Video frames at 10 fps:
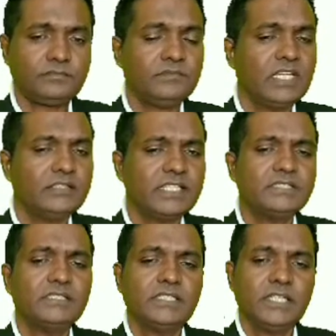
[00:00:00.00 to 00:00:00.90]
this
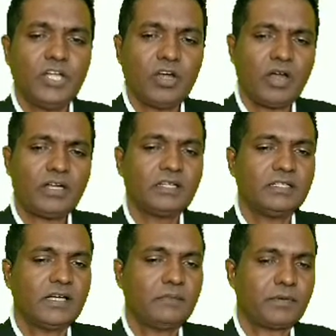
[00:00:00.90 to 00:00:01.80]
dot
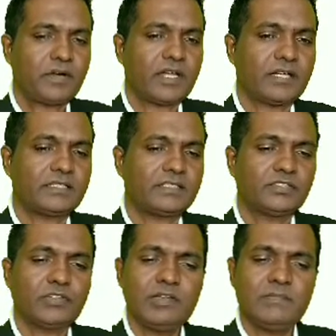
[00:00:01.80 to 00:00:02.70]
product. So
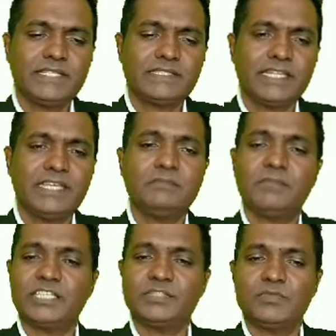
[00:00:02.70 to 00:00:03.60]
we'll be seeing
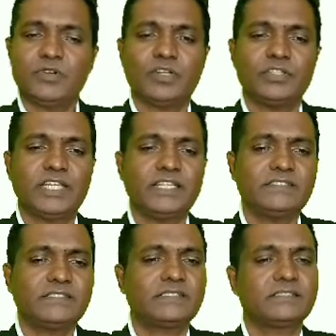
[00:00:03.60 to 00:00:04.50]
much more on
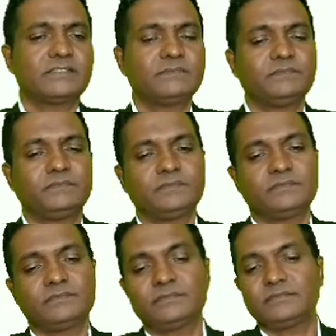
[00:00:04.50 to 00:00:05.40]
this.
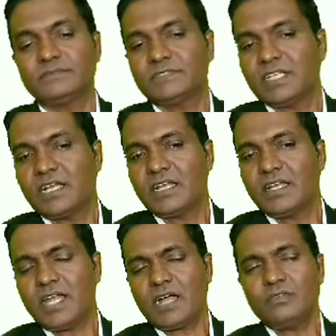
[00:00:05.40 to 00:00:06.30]

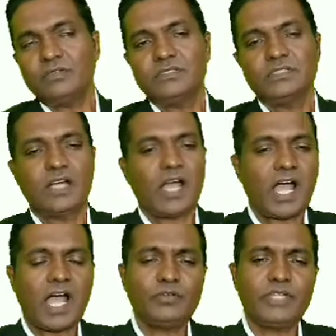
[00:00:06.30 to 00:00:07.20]
Now,
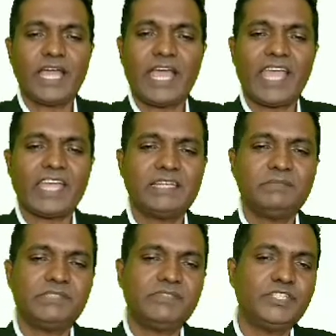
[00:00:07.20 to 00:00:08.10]
how the angle
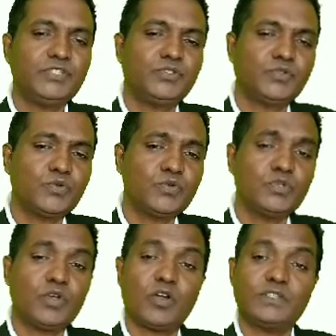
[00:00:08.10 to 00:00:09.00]
between two
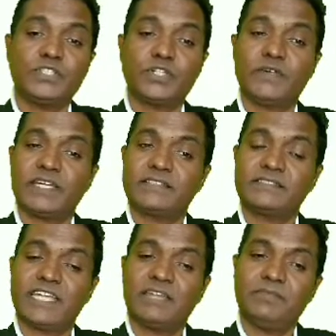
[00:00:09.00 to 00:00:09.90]
non-zero vectors
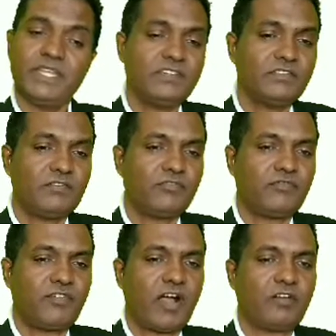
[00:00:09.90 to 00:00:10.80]
can be
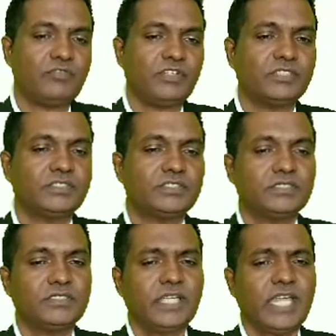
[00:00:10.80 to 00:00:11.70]
found.
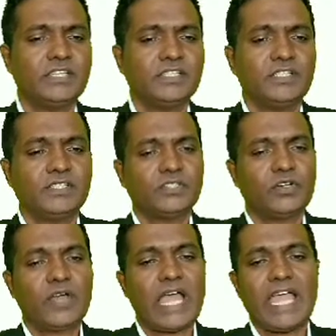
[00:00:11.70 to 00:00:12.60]
Okay,
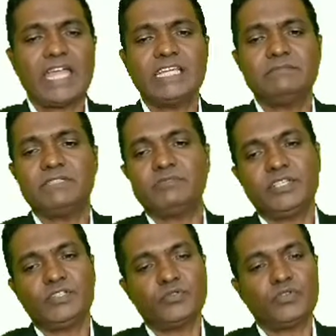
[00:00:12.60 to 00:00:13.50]
so angle between
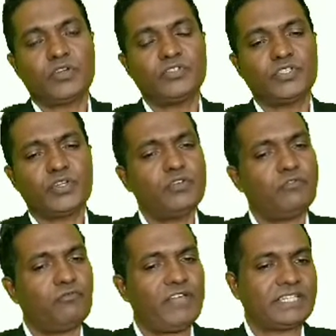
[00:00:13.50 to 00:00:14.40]
two non-zero
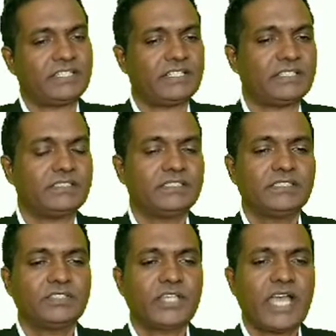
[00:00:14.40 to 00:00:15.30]
vector.
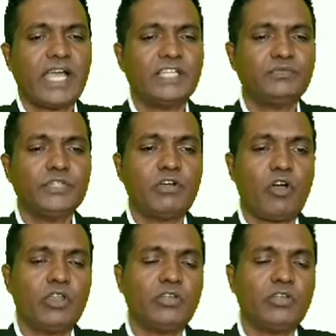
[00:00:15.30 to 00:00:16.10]
So as we all know